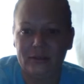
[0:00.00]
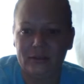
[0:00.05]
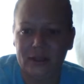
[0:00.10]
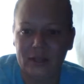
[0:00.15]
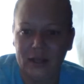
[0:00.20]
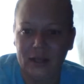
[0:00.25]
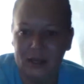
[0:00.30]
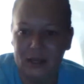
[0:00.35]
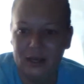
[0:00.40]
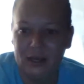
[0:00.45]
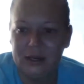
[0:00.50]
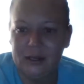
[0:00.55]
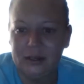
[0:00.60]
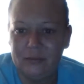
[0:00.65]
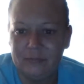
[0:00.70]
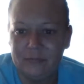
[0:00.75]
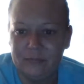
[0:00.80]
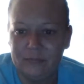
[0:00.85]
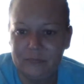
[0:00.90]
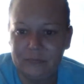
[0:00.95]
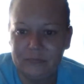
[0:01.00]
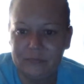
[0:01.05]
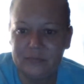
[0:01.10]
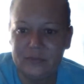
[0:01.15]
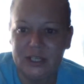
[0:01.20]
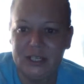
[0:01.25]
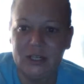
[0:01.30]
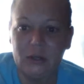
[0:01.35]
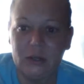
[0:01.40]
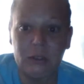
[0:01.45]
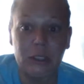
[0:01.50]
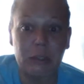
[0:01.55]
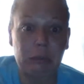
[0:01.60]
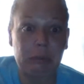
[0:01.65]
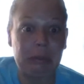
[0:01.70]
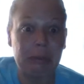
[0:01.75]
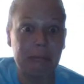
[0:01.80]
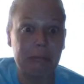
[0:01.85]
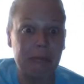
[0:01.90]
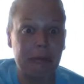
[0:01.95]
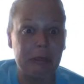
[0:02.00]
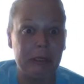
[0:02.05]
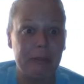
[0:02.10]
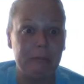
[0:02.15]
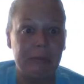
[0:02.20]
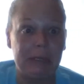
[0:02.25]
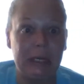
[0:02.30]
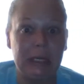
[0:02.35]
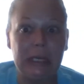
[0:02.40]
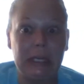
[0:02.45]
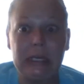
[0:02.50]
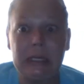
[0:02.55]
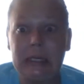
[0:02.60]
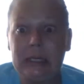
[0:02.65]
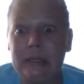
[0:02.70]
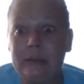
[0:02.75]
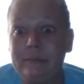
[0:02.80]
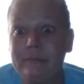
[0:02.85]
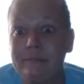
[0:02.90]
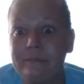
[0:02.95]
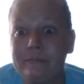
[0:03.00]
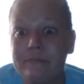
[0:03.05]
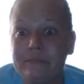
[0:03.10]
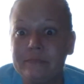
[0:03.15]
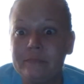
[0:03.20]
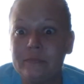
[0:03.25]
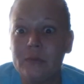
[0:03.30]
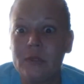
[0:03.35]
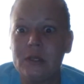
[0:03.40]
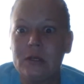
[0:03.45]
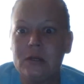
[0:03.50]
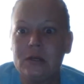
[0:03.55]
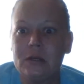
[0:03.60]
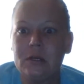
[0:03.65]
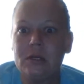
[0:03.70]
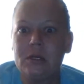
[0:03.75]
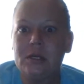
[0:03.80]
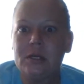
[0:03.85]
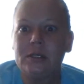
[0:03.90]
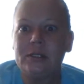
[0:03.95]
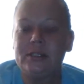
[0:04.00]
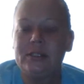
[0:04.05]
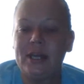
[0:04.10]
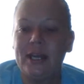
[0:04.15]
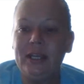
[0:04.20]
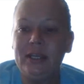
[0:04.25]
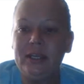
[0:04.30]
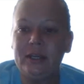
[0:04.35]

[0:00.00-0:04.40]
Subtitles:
I think I got it. It don't look real pretty, but I got it. Tank